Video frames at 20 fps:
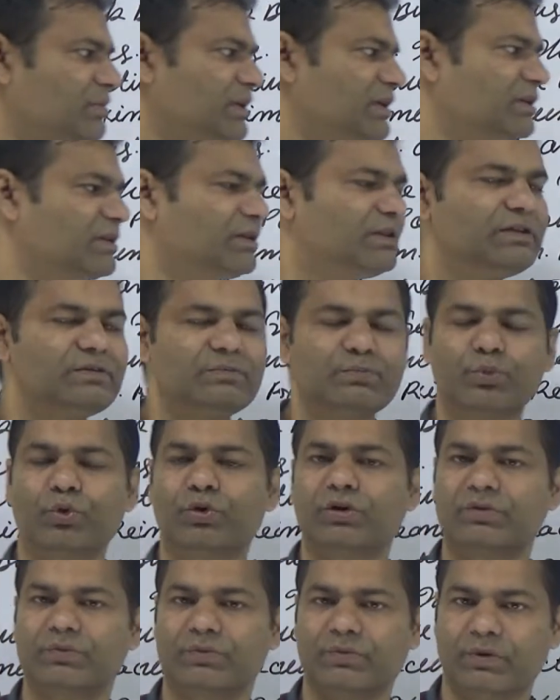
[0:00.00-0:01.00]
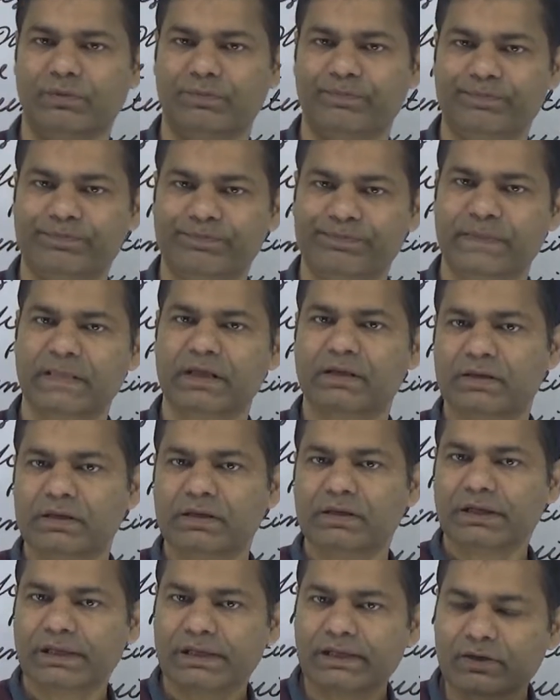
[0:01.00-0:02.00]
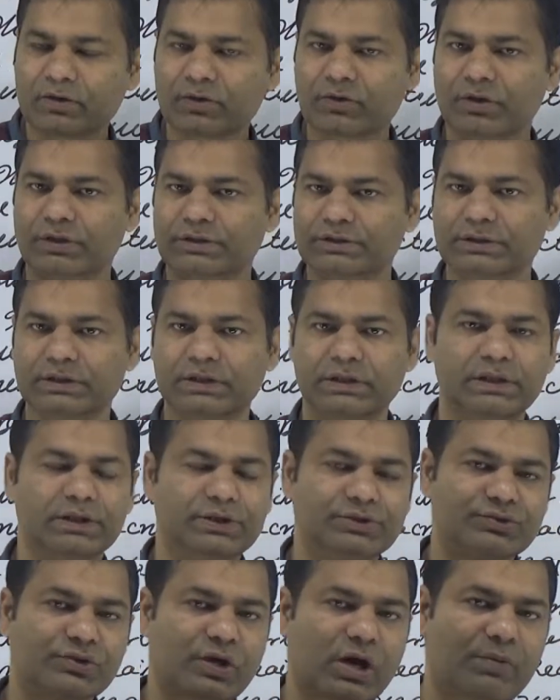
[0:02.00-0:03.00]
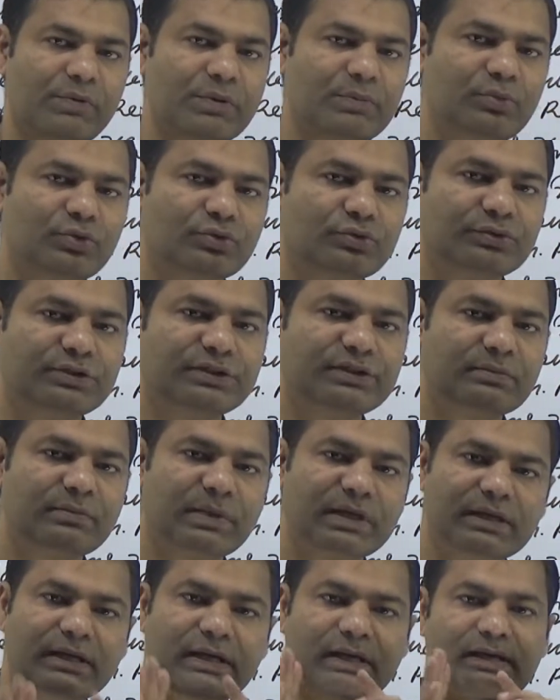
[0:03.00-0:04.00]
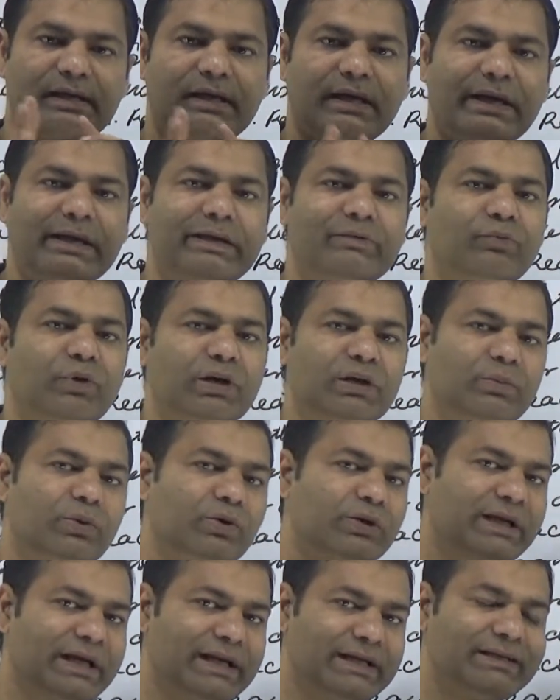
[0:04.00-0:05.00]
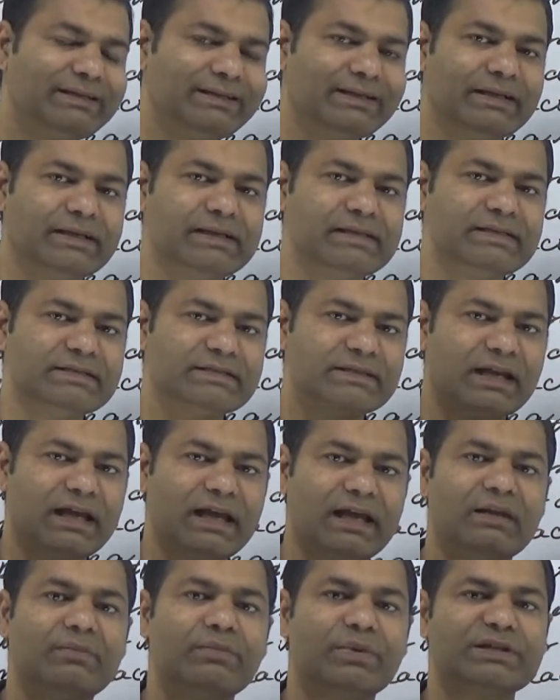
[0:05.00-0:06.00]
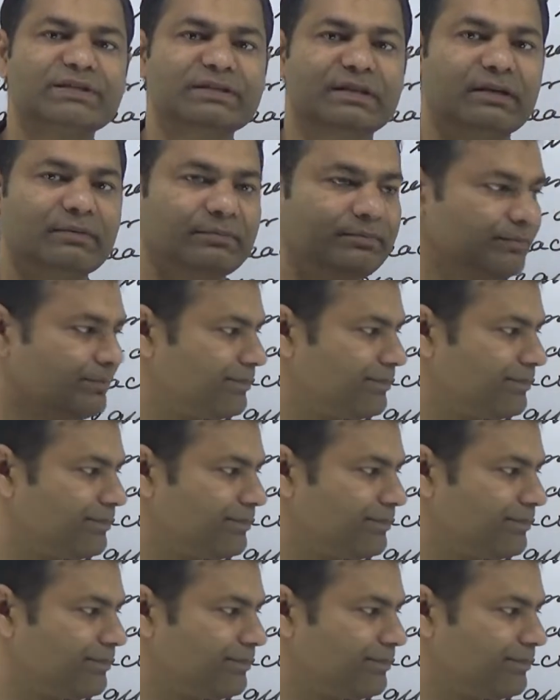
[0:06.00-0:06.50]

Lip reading: method in polar form. Clear or not? So our motto, determine n. And what about n? N is L plus m.